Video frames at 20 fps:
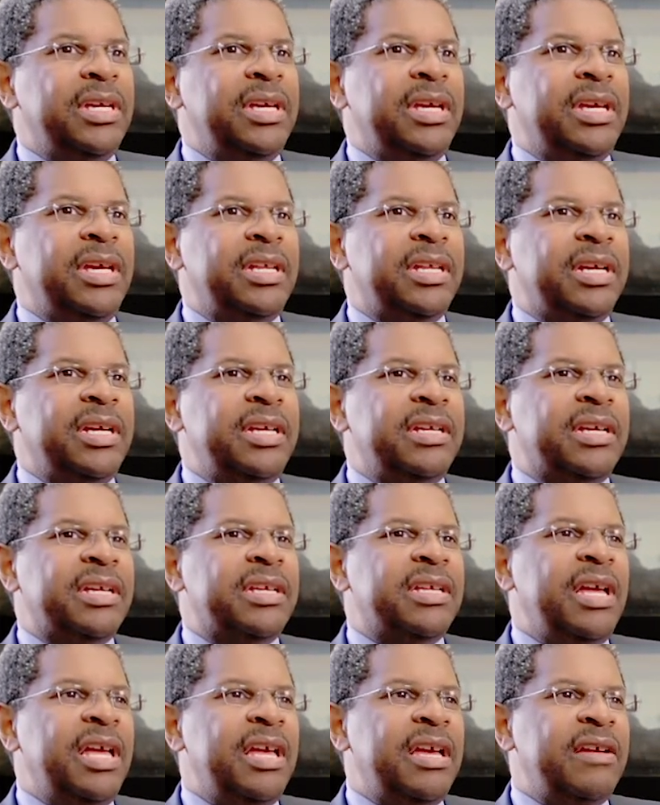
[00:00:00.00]
and I
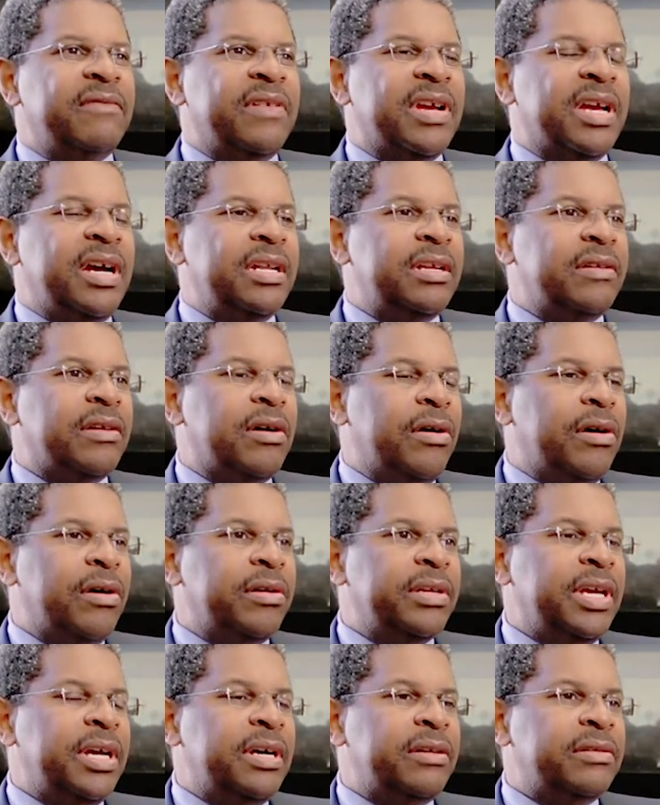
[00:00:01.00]
have kind of
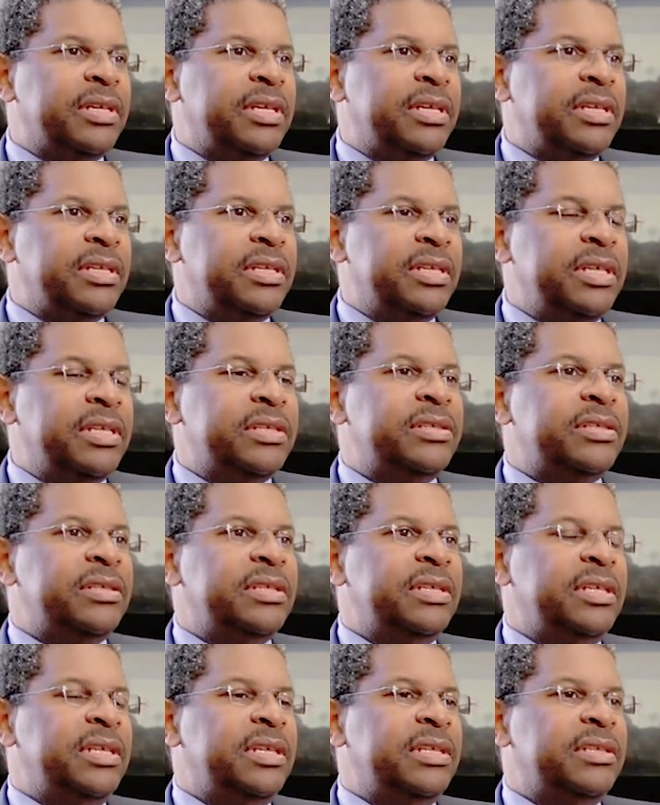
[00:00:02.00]
carved out a niche
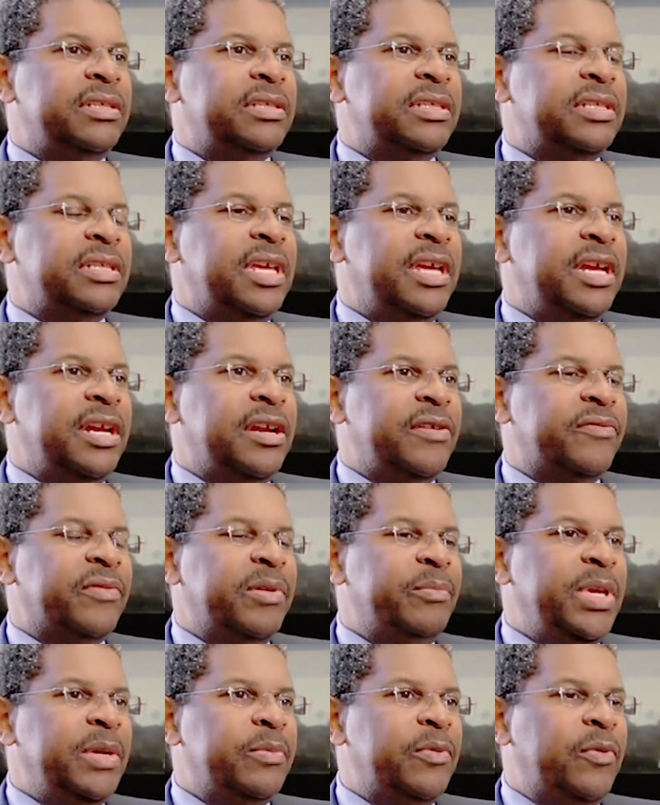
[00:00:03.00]
in caring for
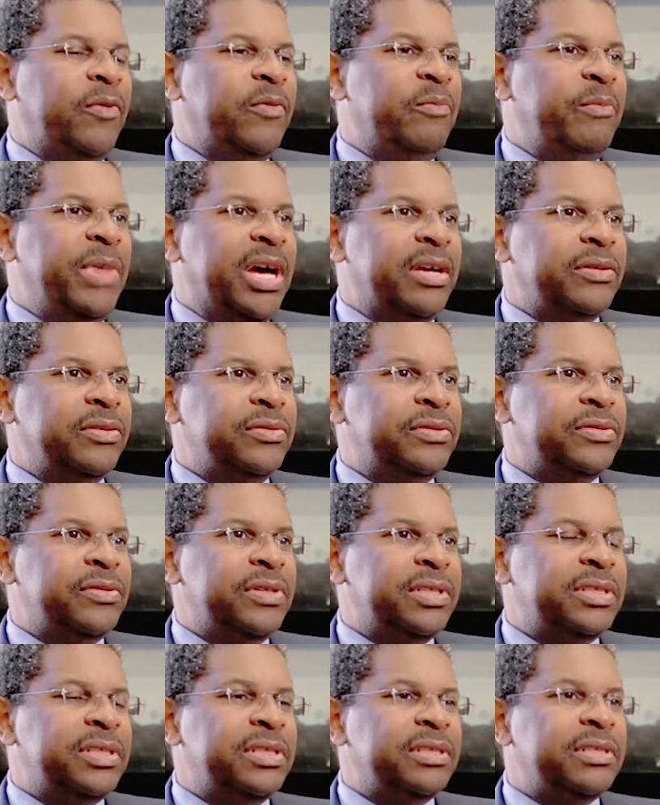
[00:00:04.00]
people with
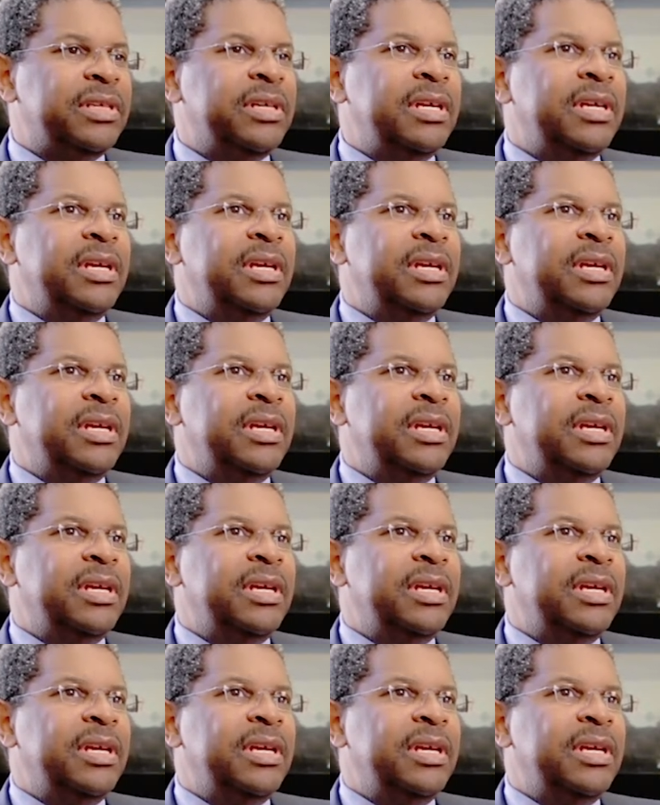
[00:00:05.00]
malnutrition.